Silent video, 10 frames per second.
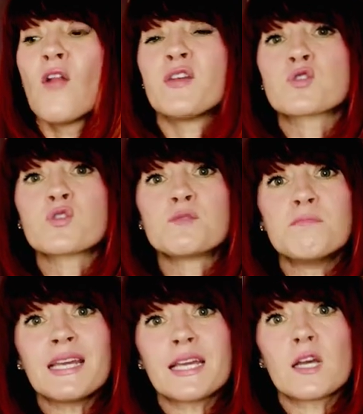This was
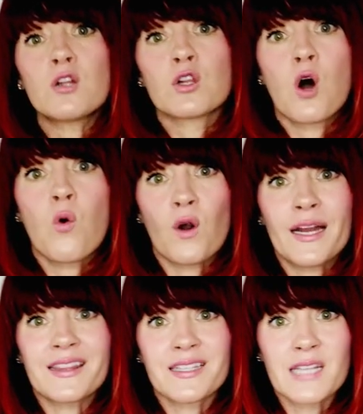me
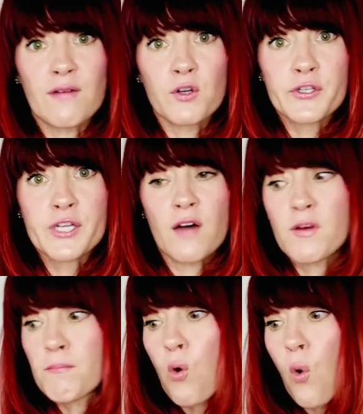lowering the levels of
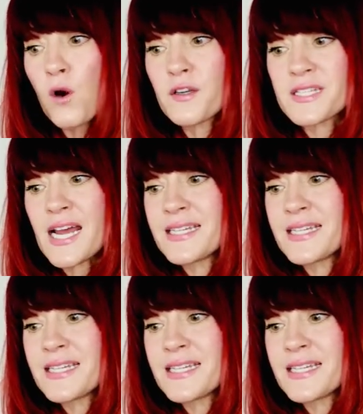importance